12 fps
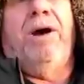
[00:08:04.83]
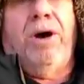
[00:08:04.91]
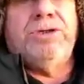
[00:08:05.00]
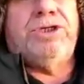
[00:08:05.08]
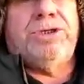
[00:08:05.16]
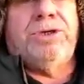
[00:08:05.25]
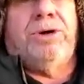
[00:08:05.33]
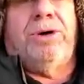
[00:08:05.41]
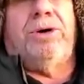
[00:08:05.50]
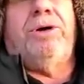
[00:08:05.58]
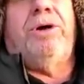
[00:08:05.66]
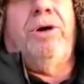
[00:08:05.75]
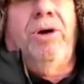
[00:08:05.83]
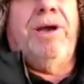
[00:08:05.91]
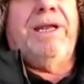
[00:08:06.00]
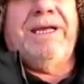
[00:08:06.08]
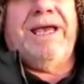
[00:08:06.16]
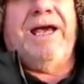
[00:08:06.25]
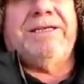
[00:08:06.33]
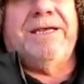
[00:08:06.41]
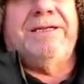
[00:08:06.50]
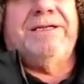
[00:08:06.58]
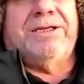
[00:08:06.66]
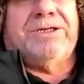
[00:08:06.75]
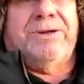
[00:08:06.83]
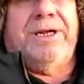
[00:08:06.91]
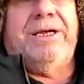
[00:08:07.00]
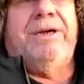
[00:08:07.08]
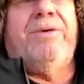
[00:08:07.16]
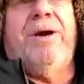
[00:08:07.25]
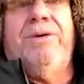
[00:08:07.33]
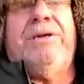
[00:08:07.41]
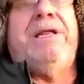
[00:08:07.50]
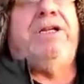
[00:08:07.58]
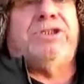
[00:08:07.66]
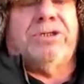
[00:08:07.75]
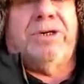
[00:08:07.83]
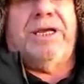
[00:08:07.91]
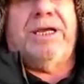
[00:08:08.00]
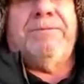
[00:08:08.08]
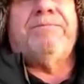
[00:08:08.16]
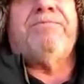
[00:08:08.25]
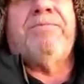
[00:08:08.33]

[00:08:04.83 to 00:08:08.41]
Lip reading: onshore oil and gas industry, will literally